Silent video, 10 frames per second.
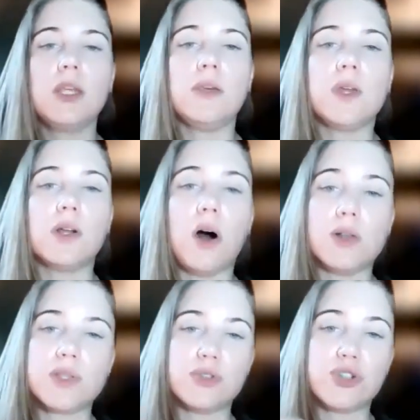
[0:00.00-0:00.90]
you can
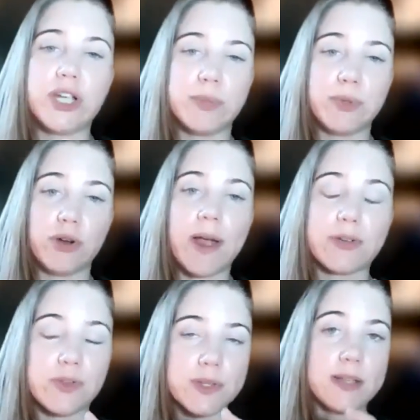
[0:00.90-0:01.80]
also change up your
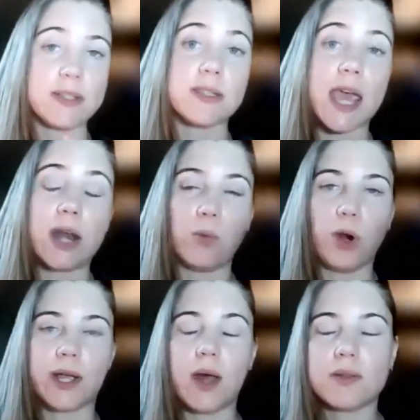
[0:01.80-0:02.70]
exercises and
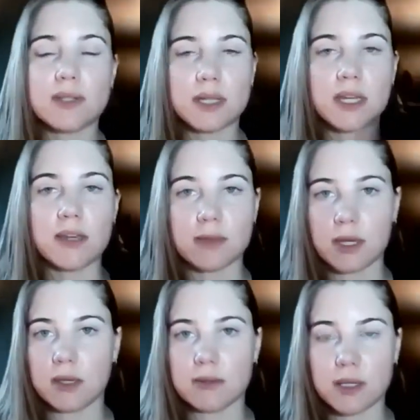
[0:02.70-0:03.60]
workouts to keep
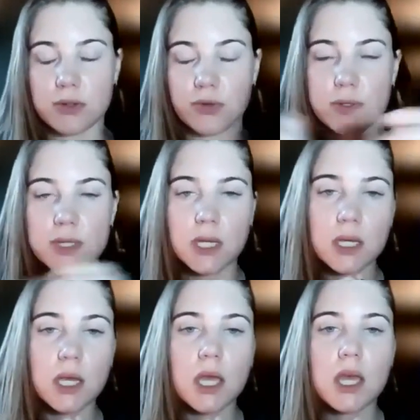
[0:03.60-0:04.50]
things
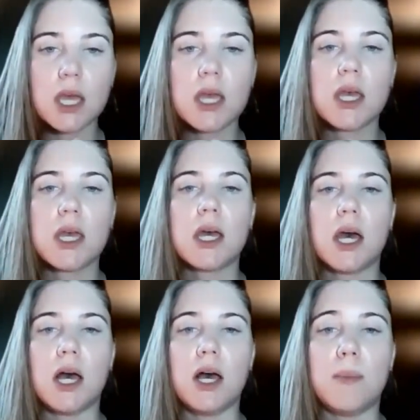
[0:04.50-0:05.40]
interesting.
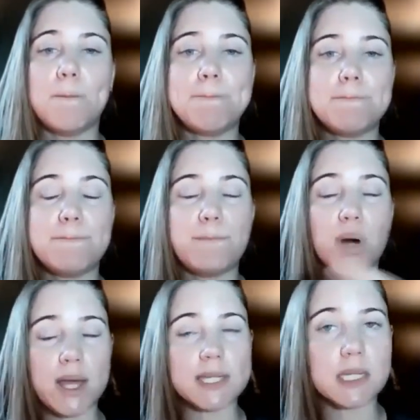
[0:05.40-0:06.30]

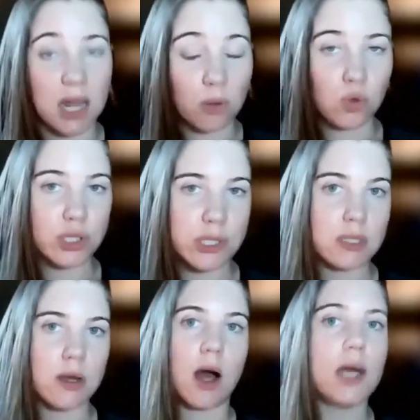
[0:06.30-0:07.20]
But I would
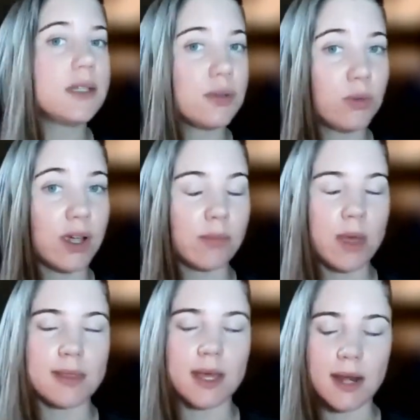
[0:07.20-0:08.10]
not
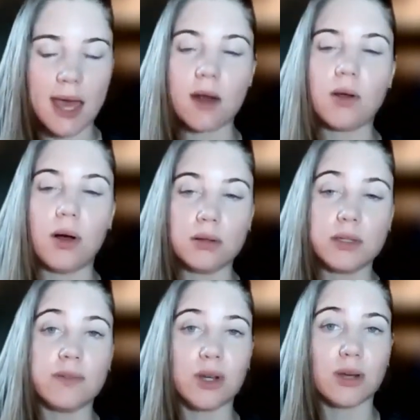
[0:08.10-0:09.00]
recommend that at all
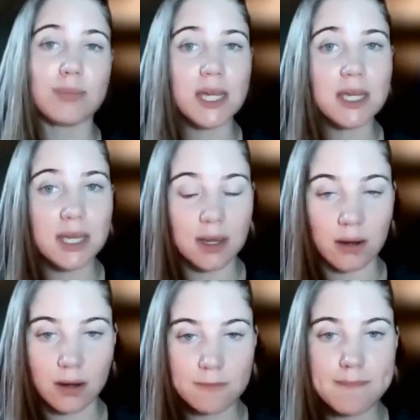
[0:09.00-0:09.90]
if you're a
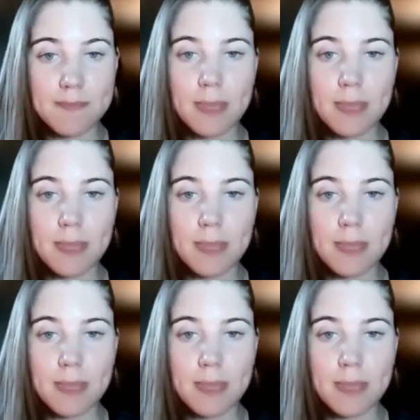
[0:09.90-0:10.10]
beginner,